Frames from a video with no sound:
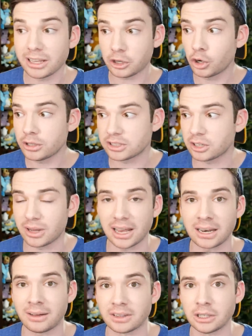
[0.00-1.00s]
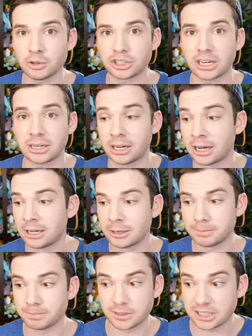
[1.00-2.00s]
While it could still get an evolution,
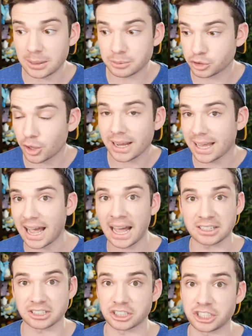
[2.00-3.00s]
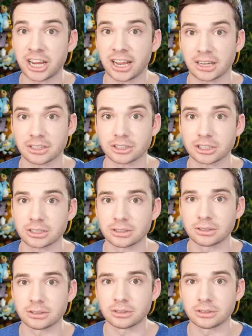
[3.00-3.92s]
Zebstrika has to change.